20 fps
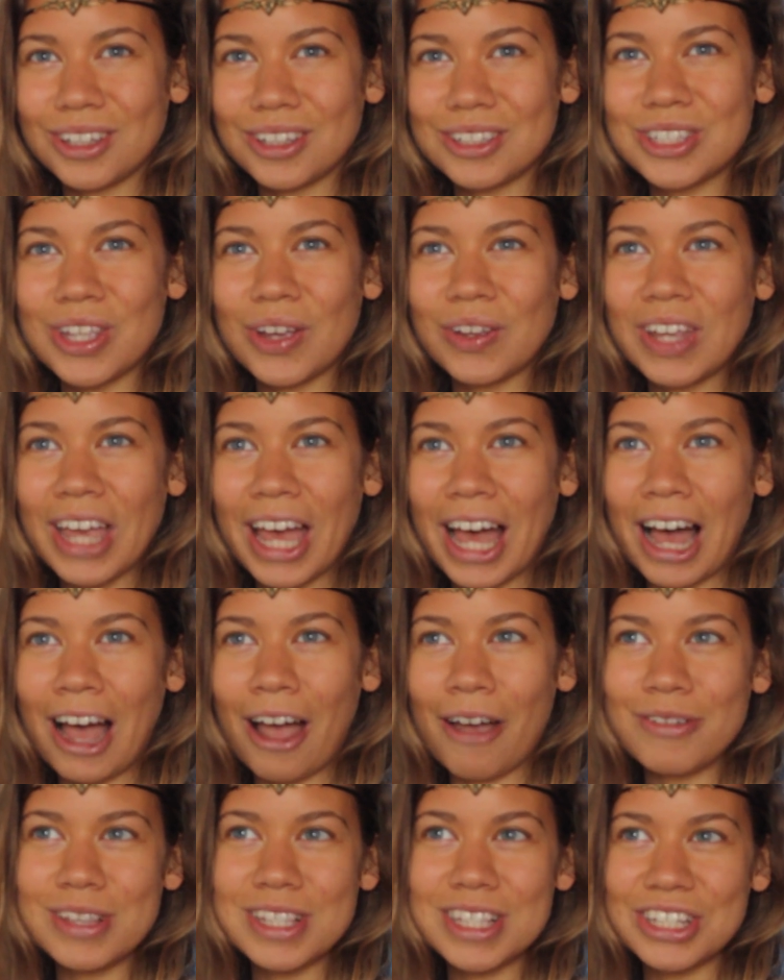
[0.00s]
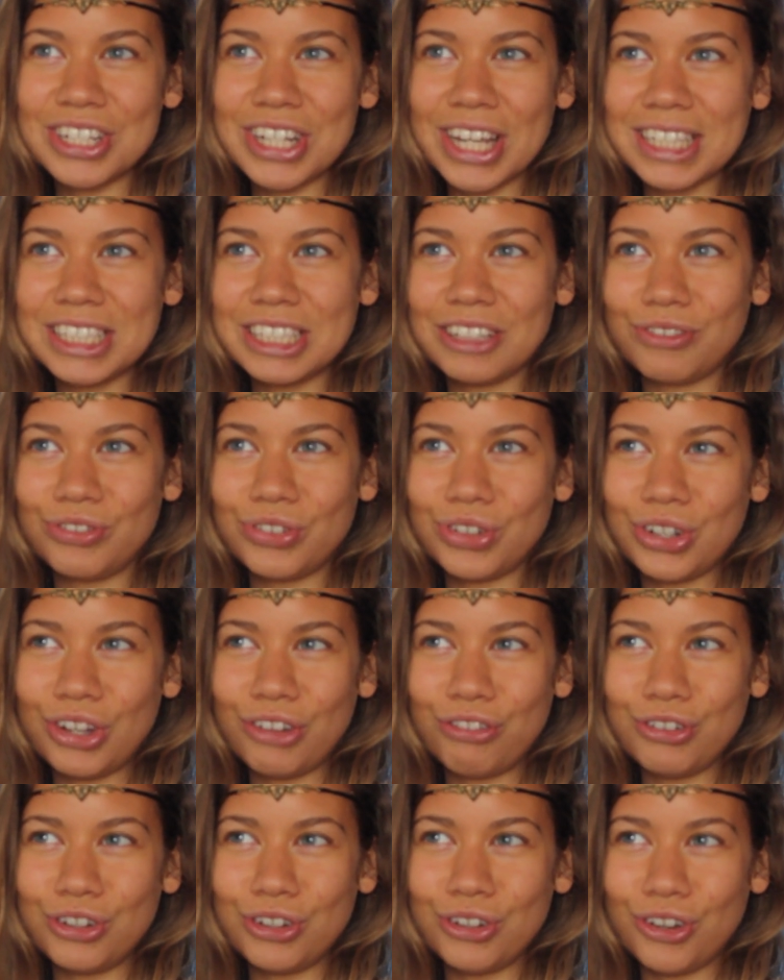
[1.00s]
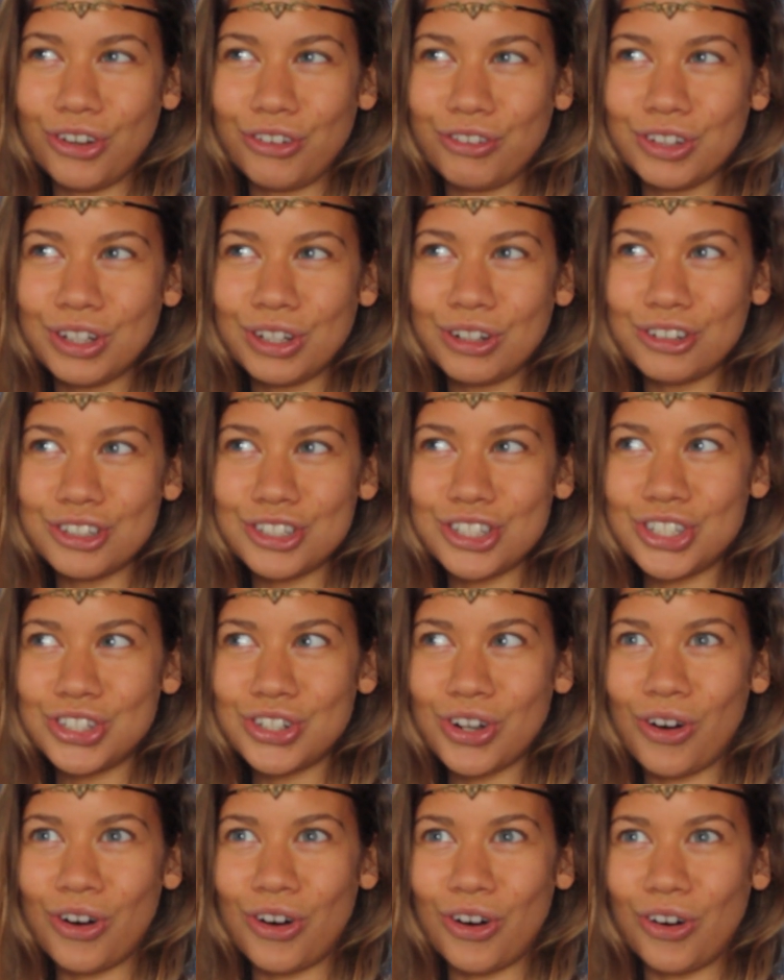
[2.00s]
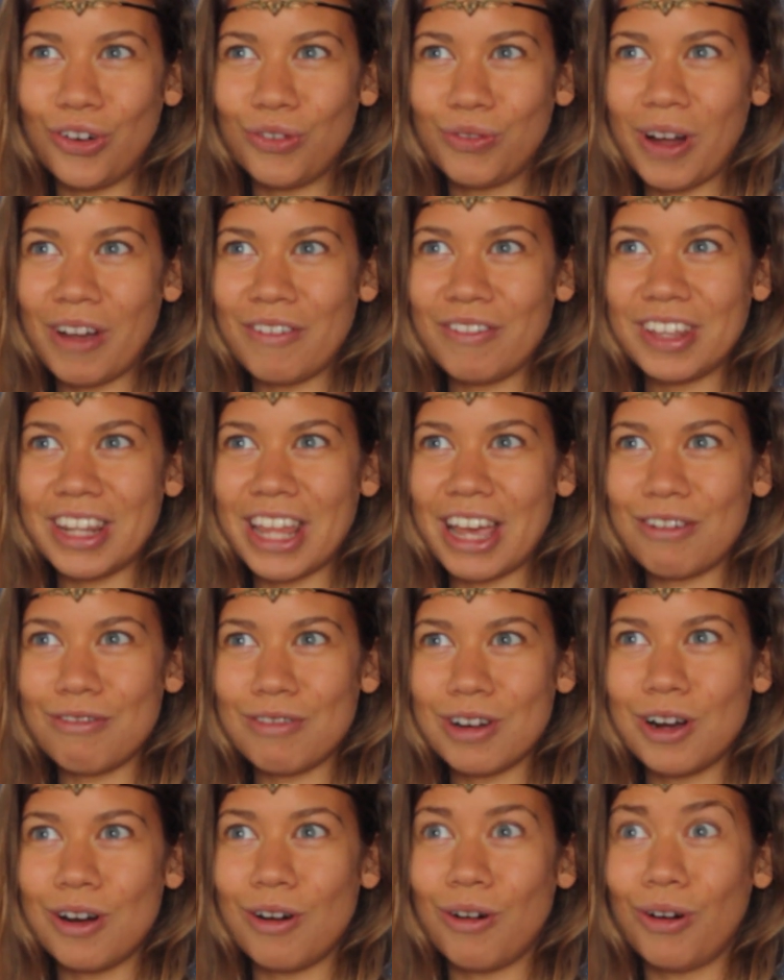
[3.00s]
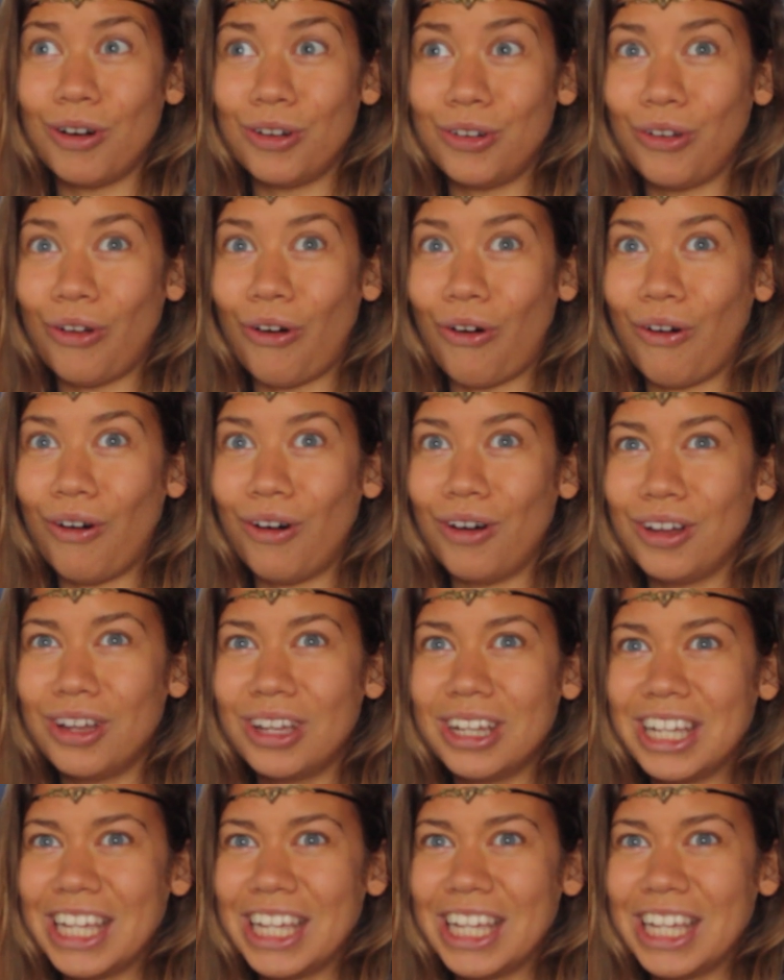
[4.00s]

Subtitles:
So yeah, I would suggest if you're not sure whether they're real or not,